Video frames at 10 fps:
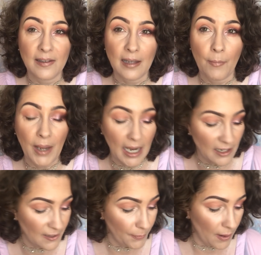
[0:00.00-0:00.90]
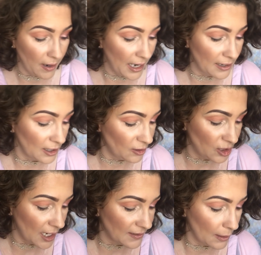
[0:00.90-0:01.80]
summer inspired,
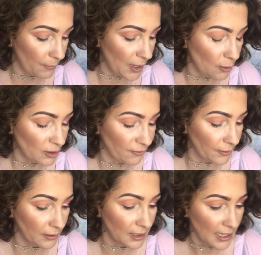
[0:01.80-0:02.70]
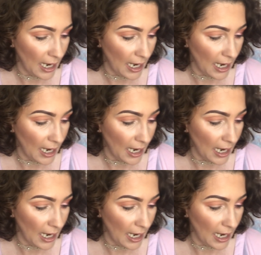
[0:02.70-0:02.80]
just beautiful.